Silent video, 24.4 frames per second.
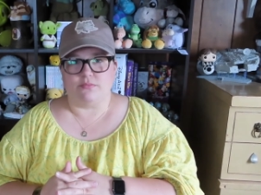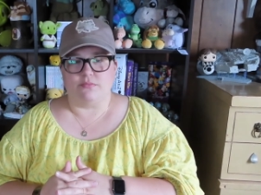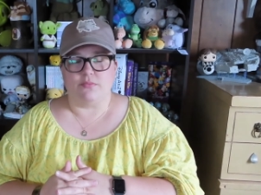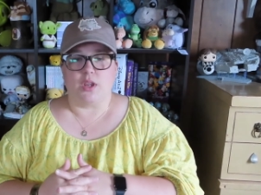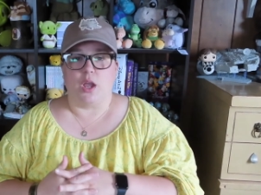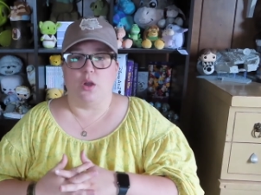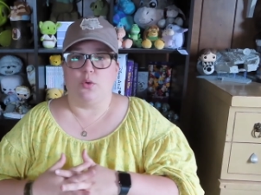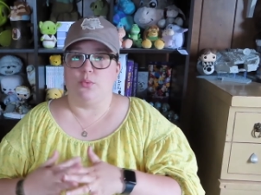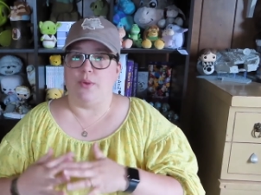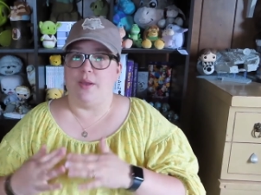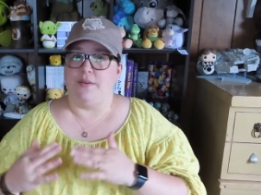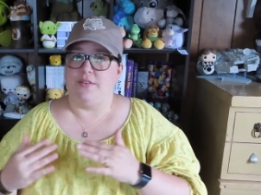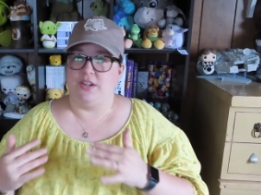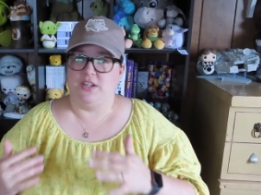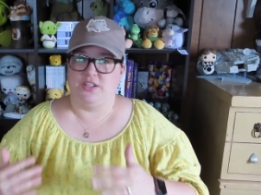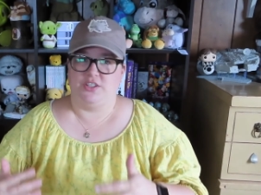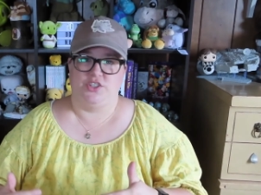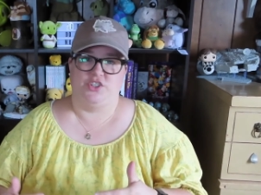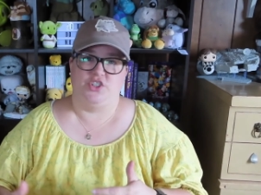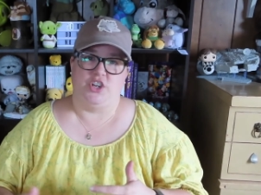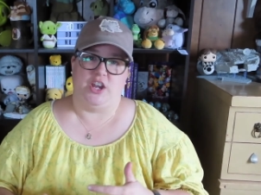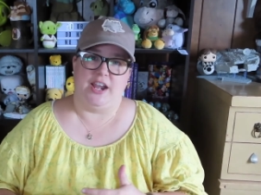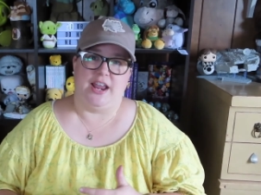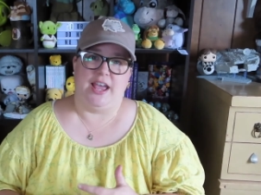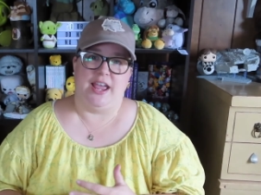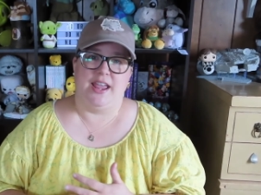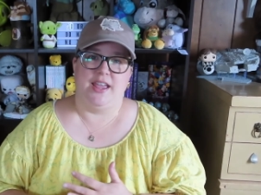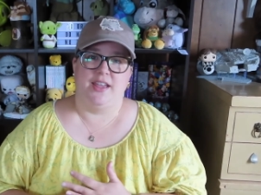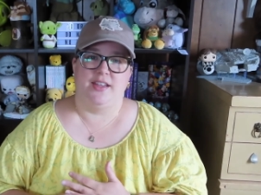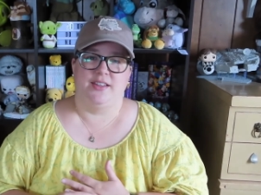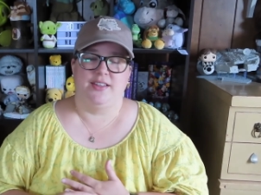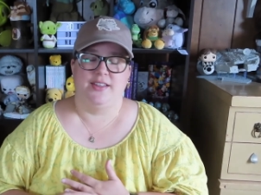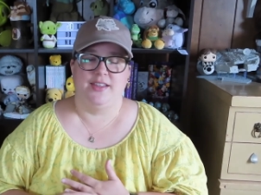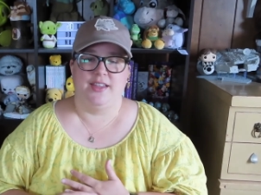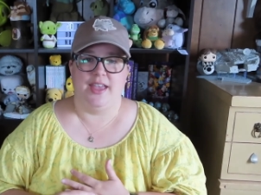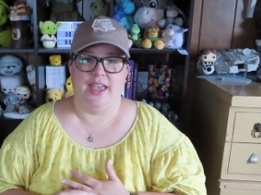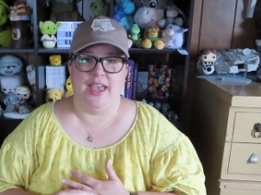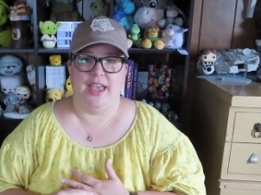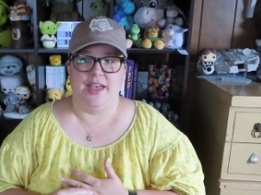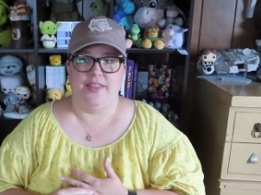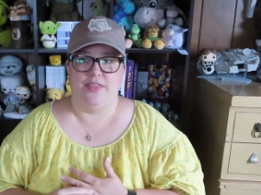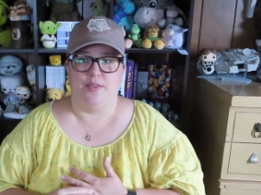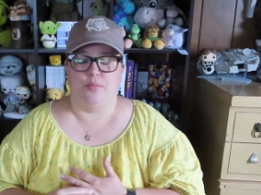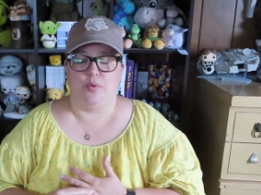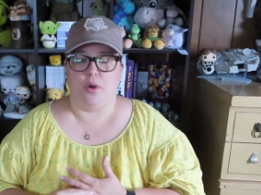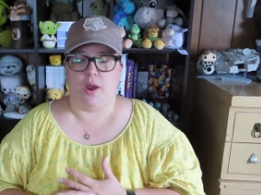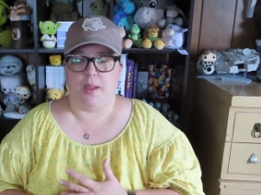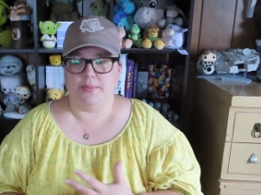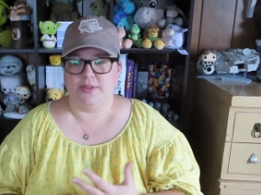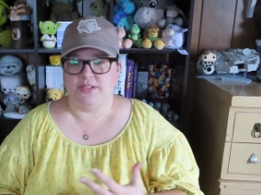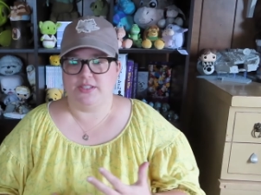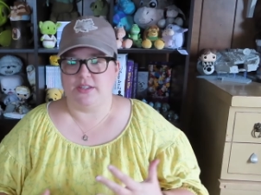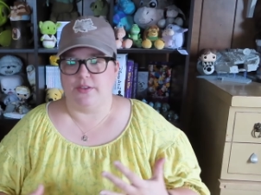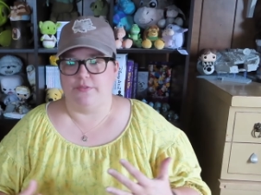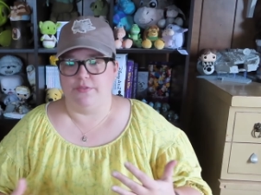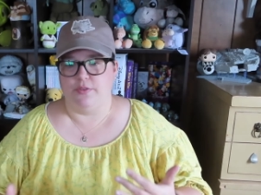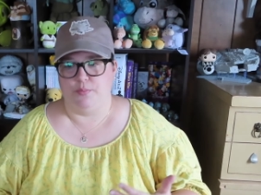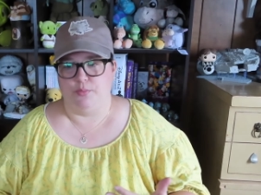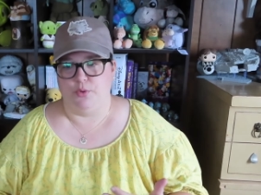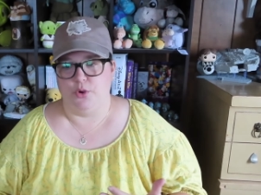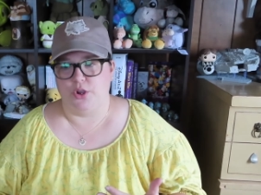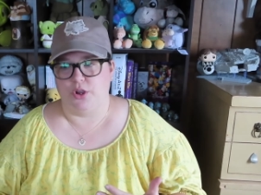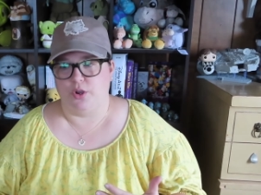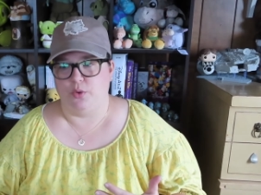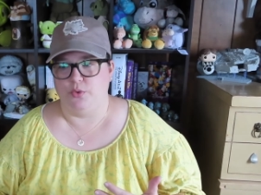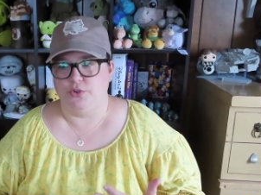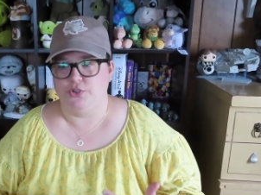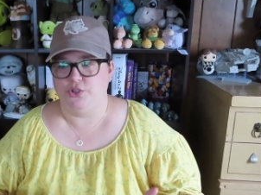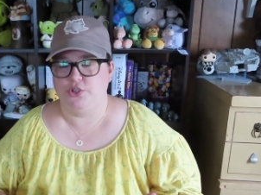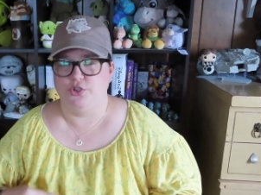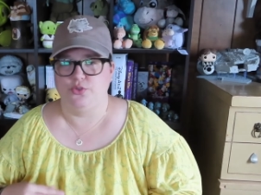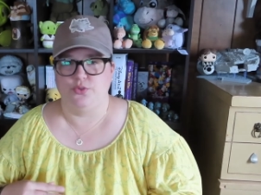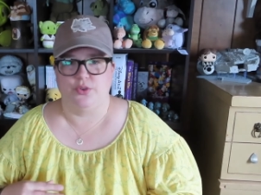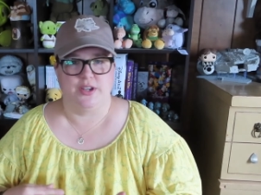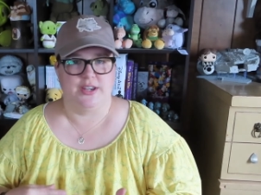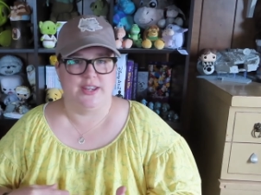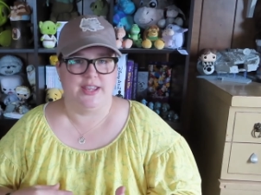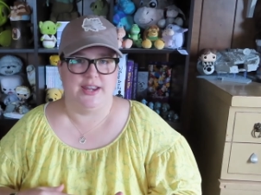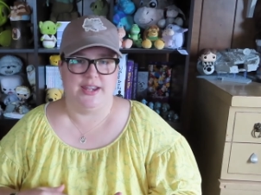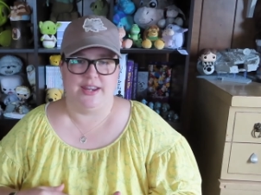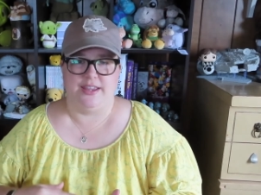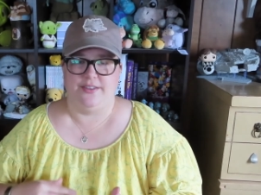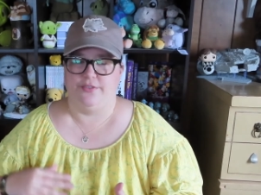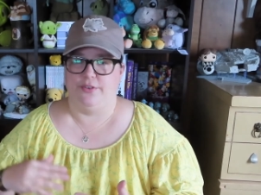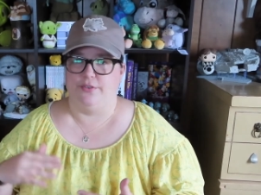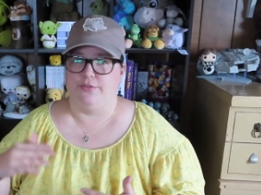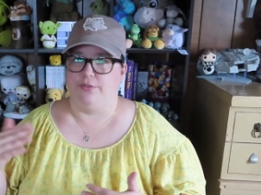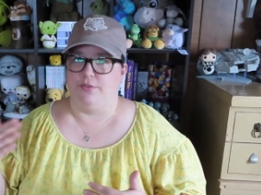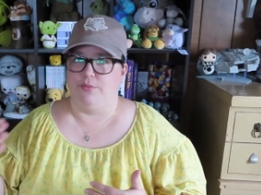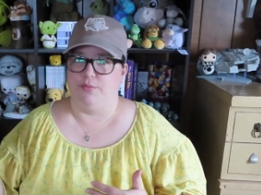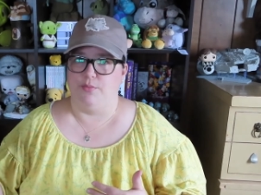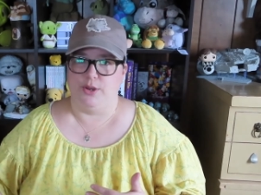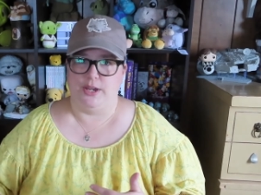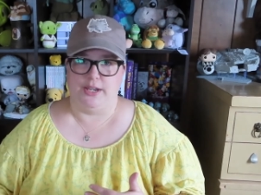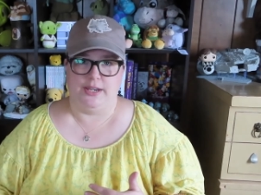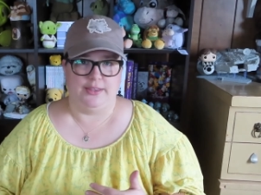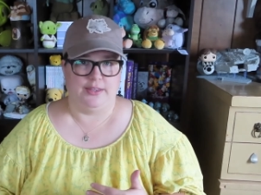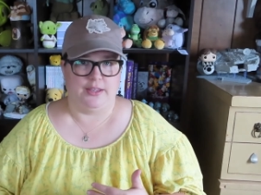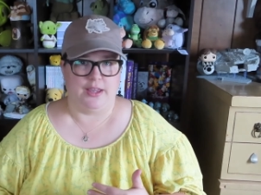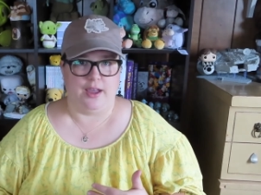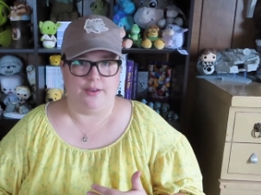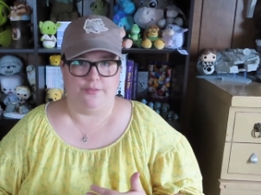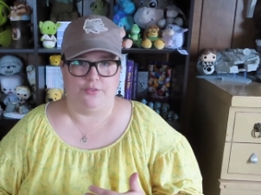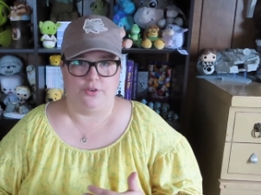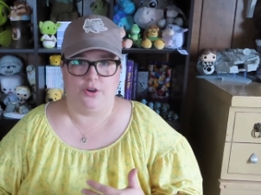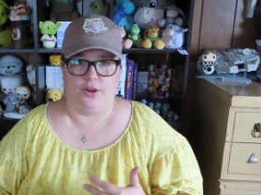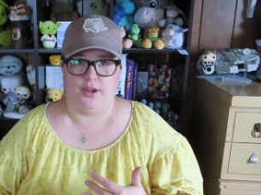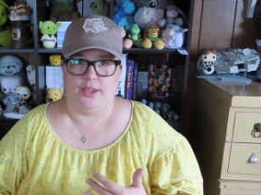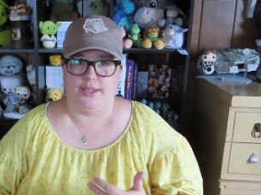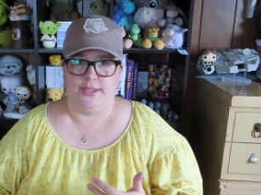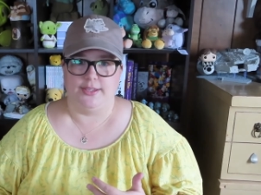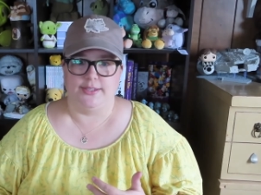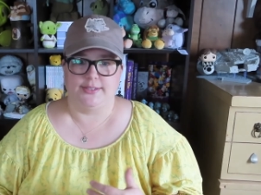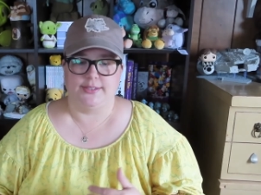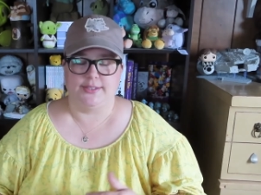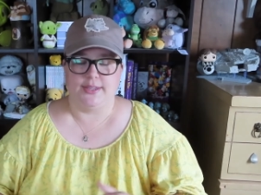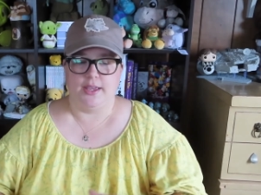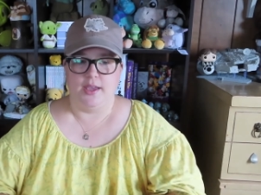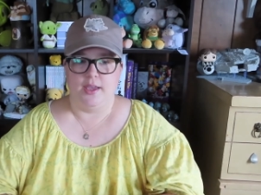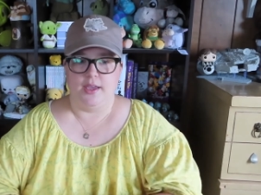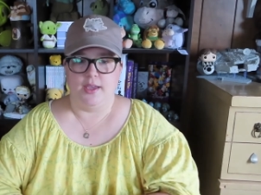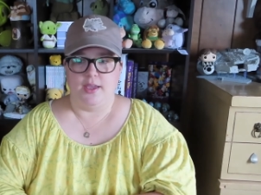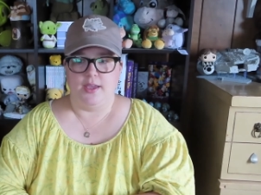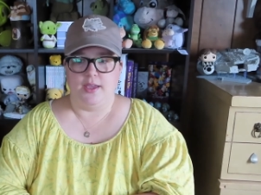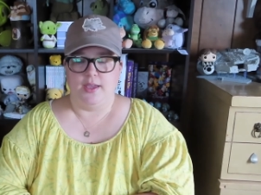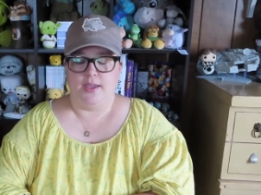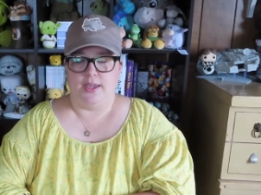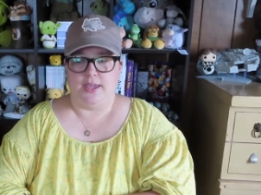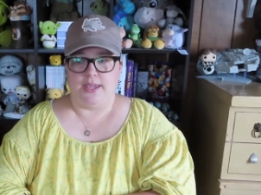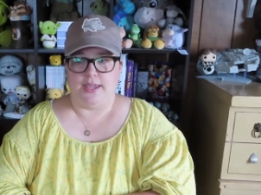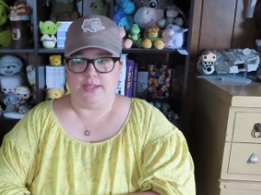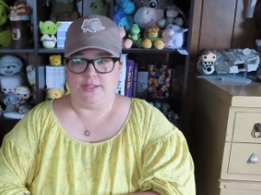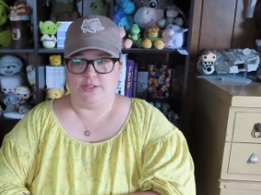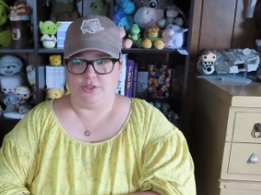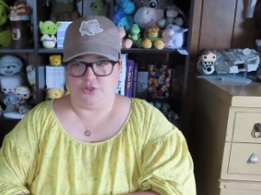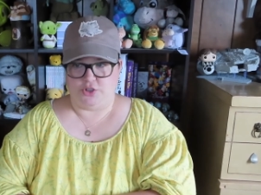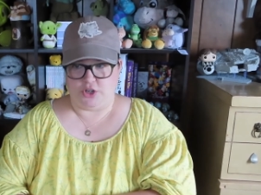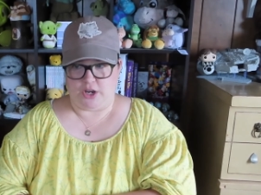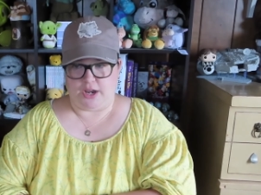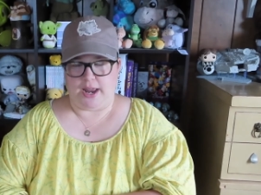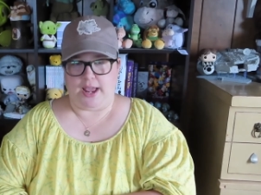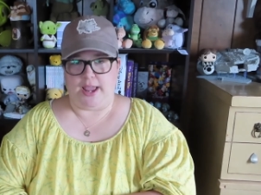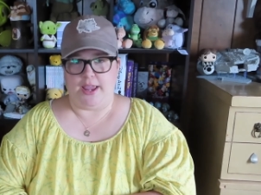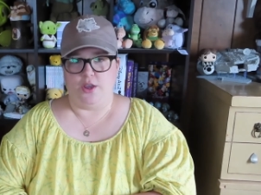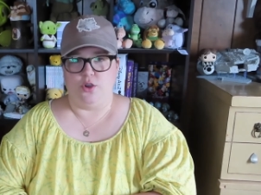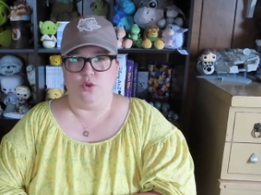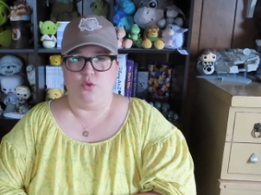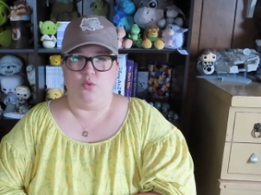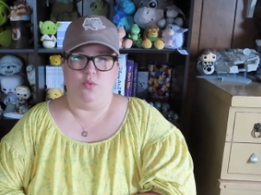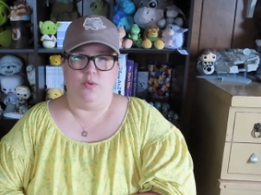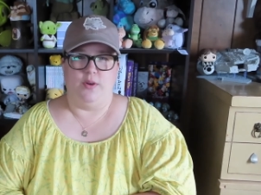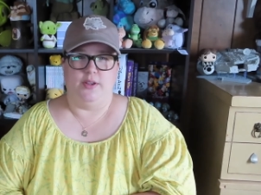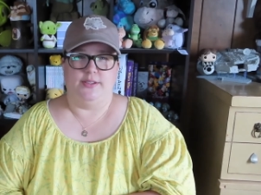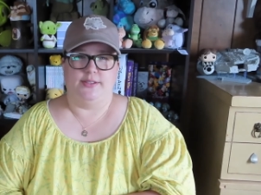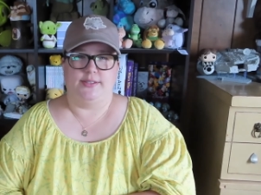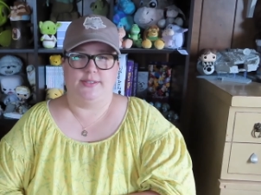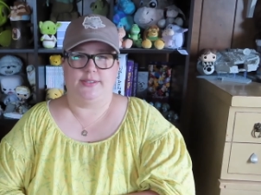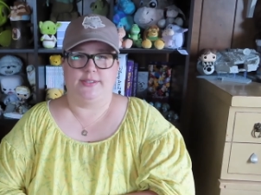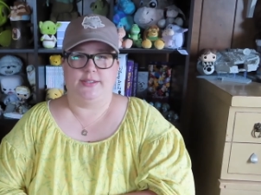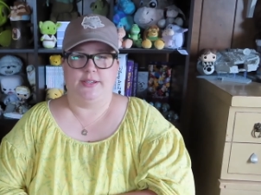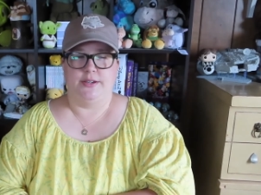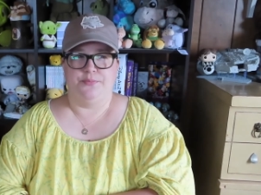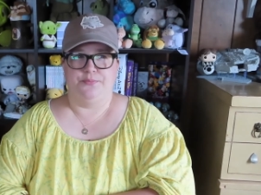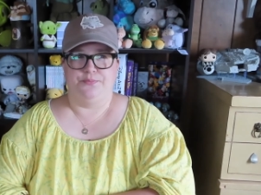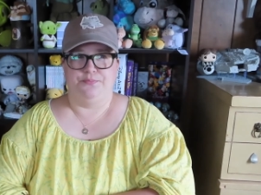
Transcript: Revan is a Jedi, and the premise of the book, which you could get even from reading the cover, is he is a Jedi who was